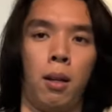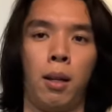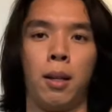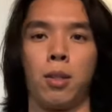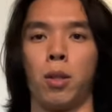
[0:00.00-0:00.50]

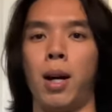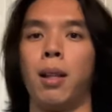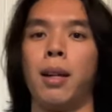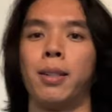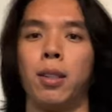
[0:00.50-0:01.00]
And so I
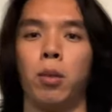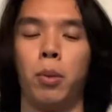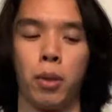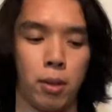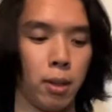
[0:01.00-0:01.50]
like single
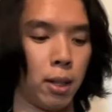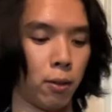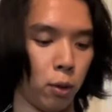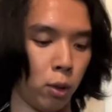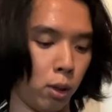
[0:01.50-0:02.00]
point slings
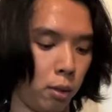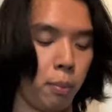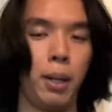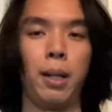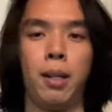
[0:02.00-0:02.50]
for
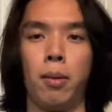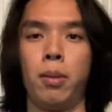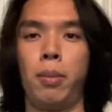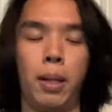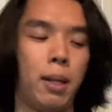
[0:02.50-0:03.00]

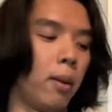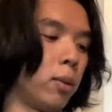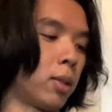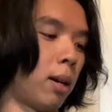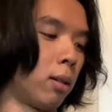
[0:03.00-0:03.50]
PDW
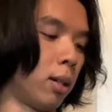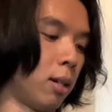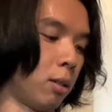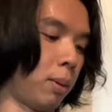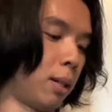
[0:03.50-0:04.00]
style
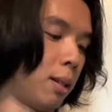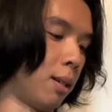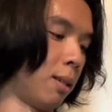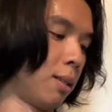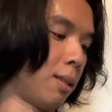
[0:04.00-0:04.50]
guns
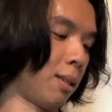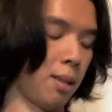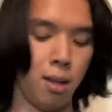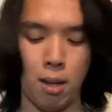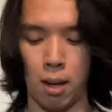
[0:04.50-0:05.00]
because,
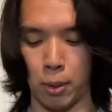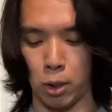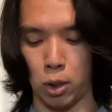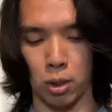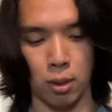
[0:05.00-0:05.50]
I mean, it's
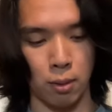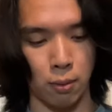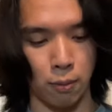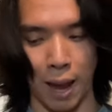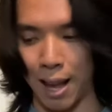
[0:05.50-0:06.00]
just
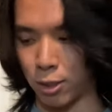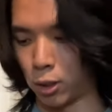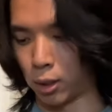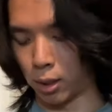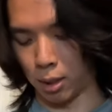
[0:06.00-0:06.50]

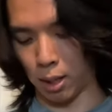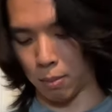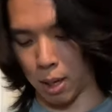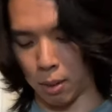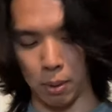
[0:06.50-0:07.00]
faster, in
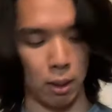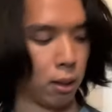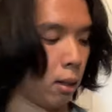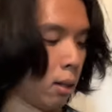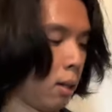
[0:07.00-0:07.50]
my
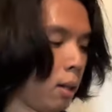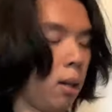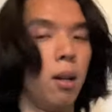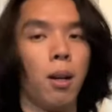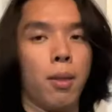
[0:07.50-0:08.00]
opinion,
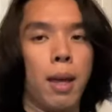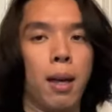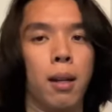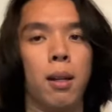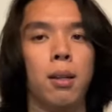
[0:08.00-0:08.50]

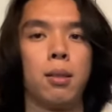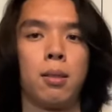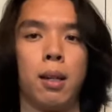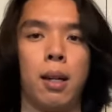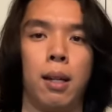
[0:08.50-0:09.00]
than
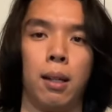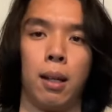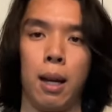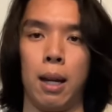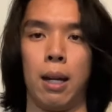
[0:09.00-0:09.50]
saying
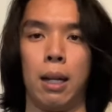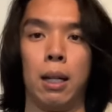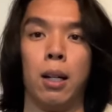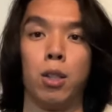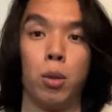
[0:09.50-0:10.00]
a
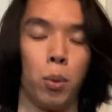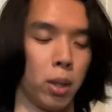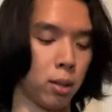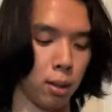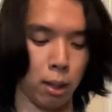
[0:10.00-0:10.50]
2-point
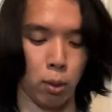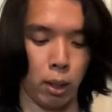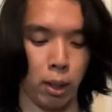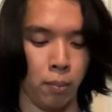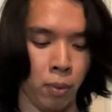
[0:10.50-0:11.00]
sling
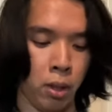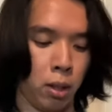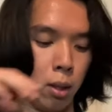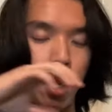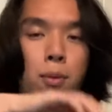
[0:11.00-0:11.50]
where, you
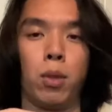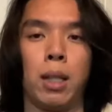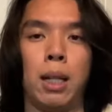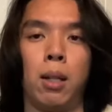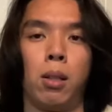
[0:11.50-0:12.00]
know, you have one
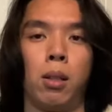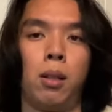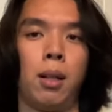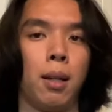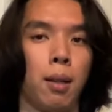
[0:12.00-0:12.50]
here
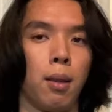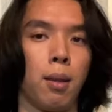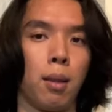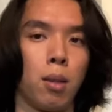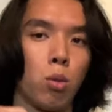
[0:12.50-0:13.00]
and
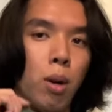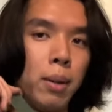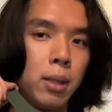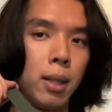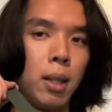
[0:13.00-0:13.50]
this
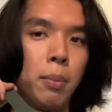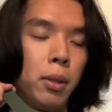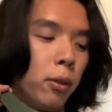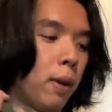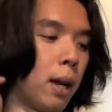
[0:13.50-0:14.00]
webbing's like up in
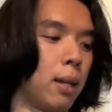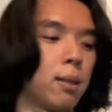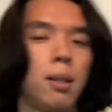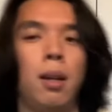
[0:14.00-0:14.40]
your face,